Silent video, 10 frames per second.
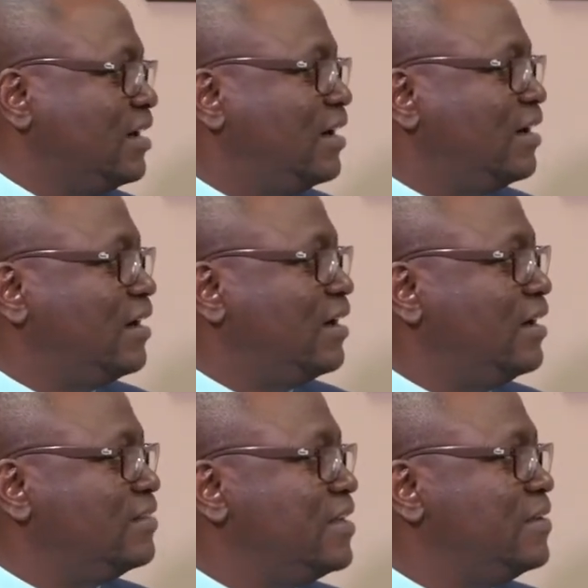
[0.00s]
Uh,
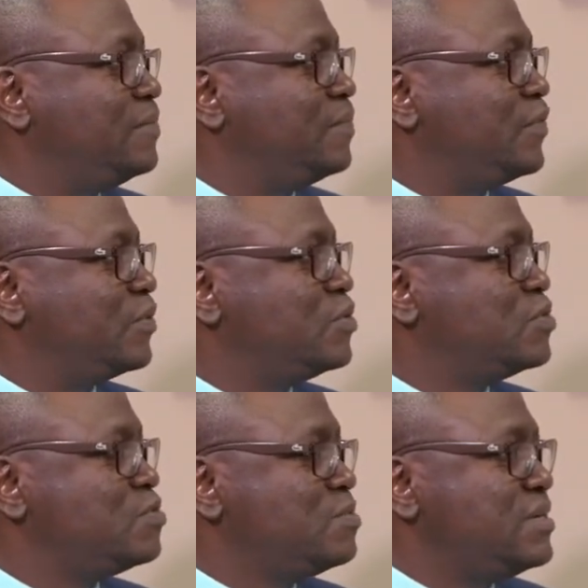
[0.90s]
and then
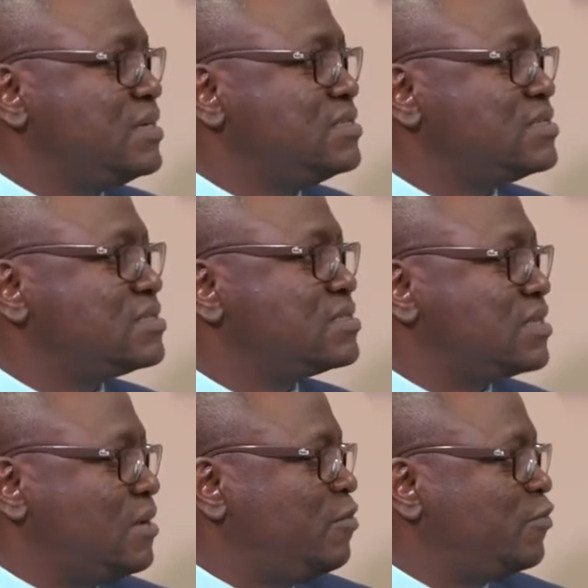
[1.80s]
consumers,
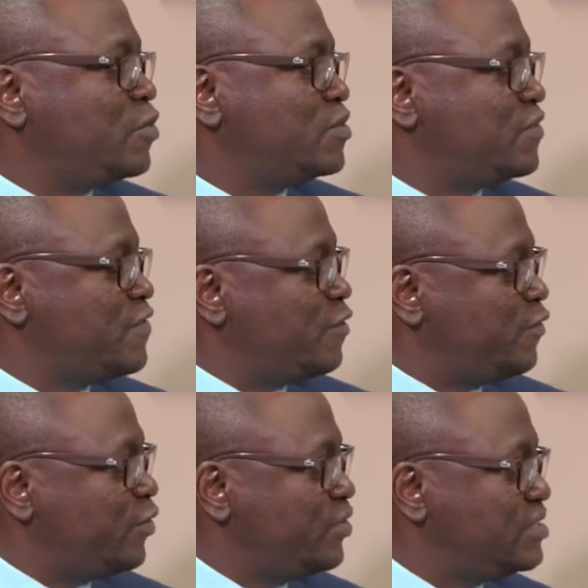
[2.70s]
some of course fell
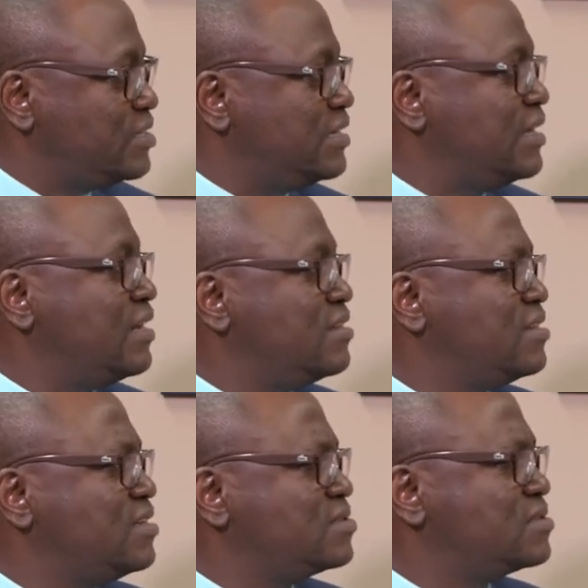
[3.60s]
for it and
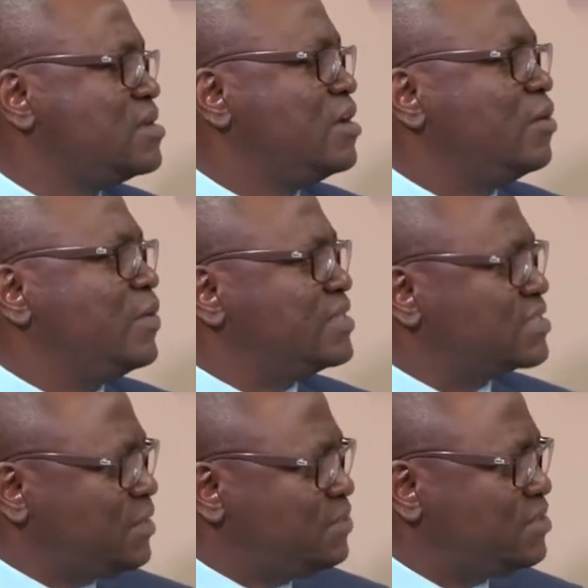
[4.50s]
others were
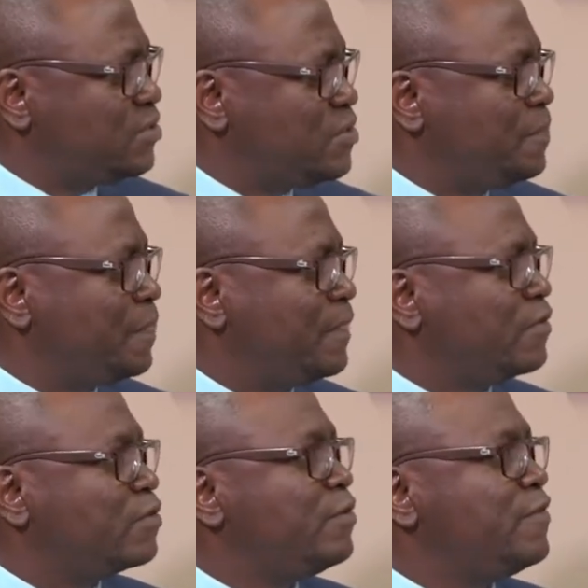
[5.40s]
skeptical.
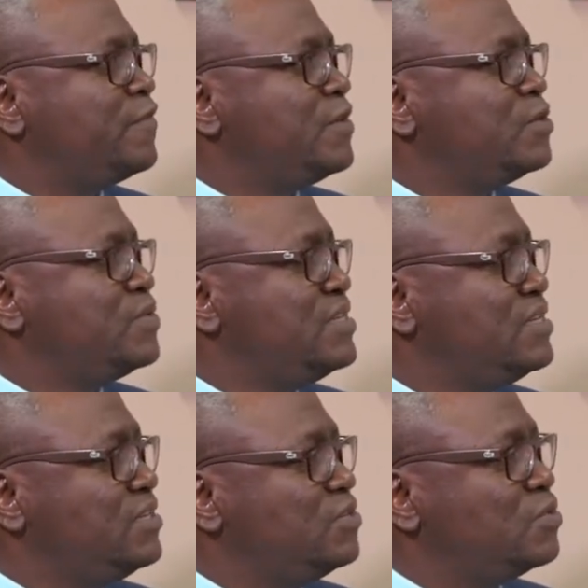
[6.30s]
So we felt we
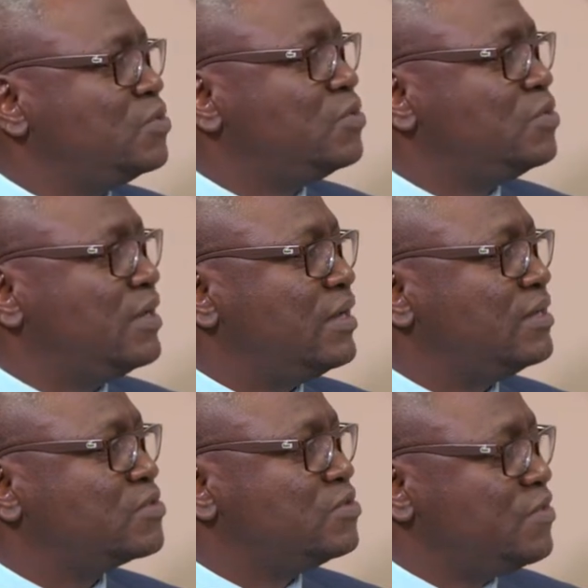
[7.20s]
needed to
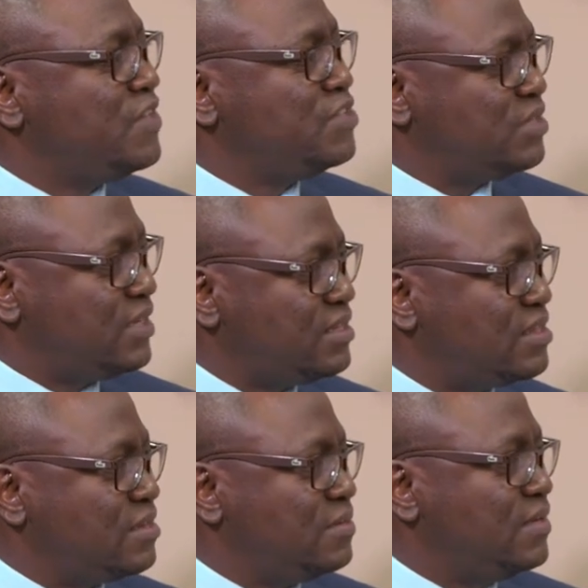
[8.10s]
uh, sort of
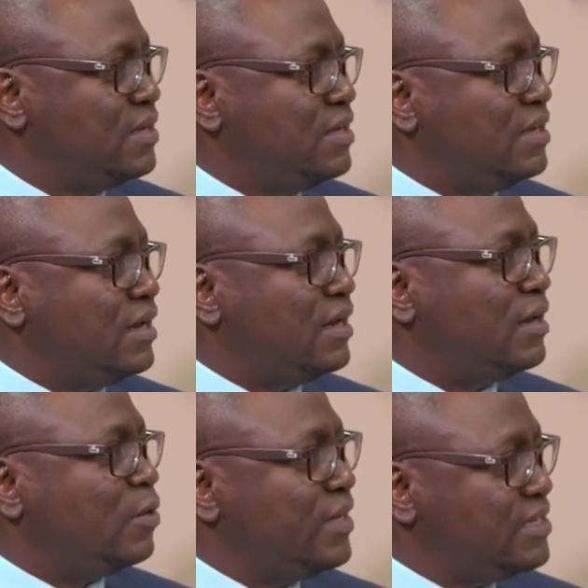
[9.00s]
educate them
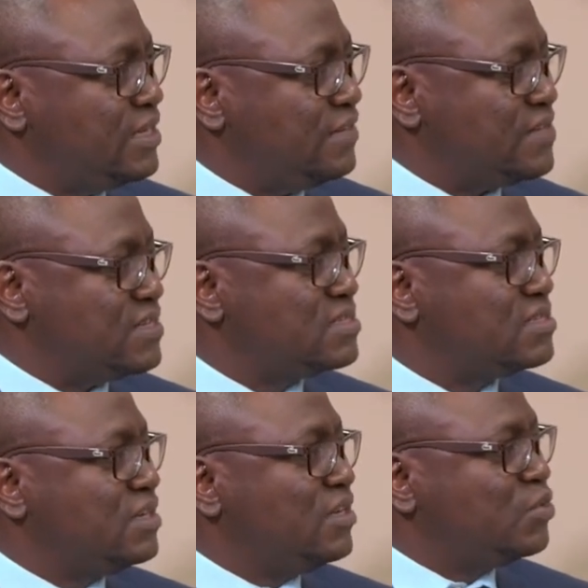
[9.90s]
uh, well in
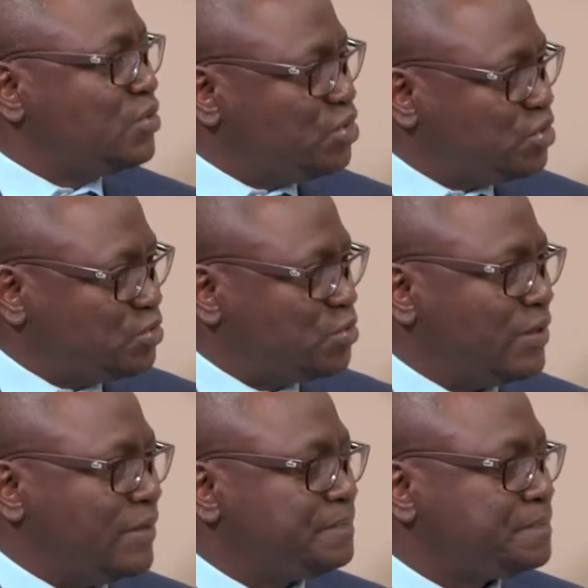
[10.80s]
advance to
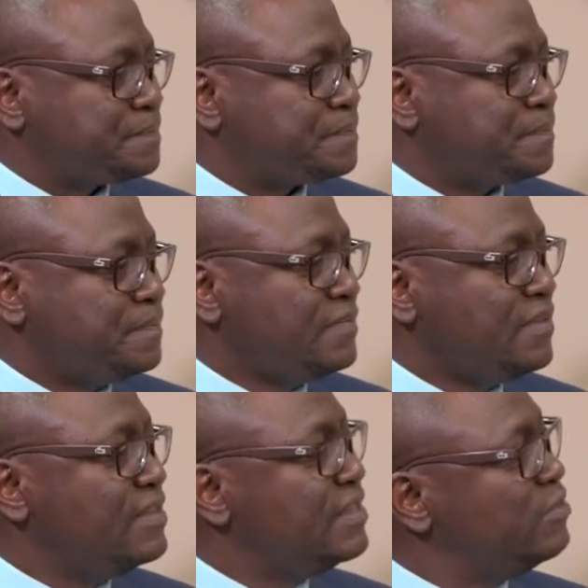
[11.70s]
ensure
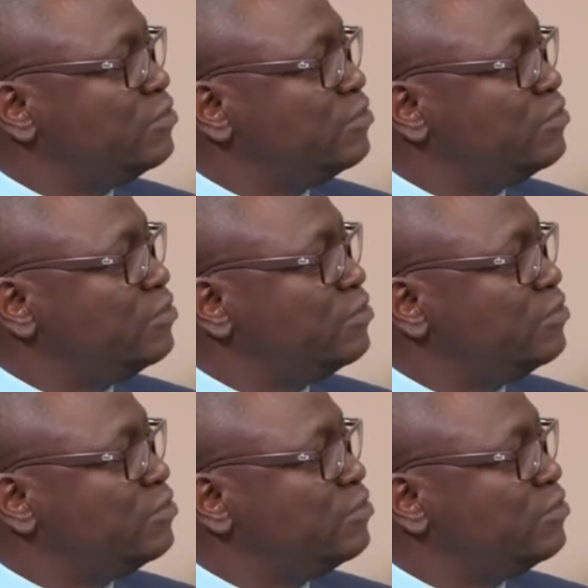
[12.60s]
that they